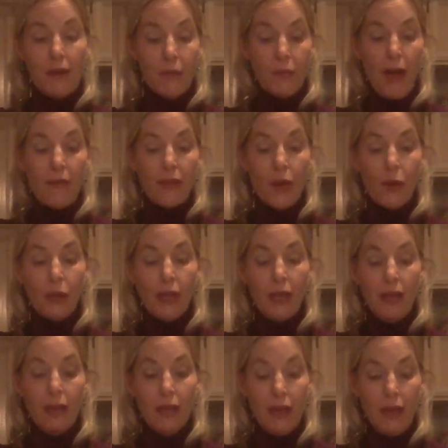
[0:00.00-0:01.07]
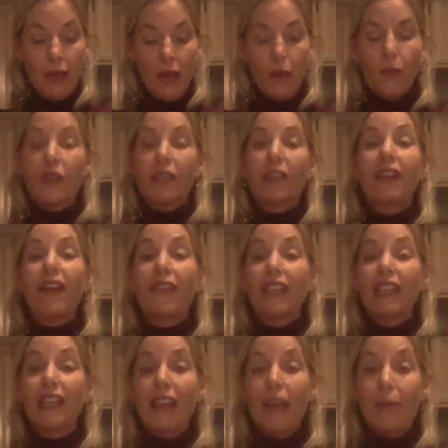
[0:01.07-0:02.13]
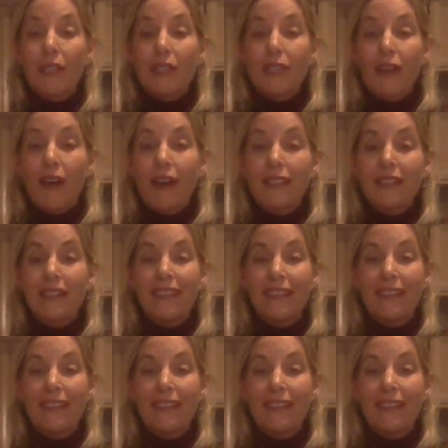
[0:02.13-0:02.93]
ravioli with a lovely lemon sauce.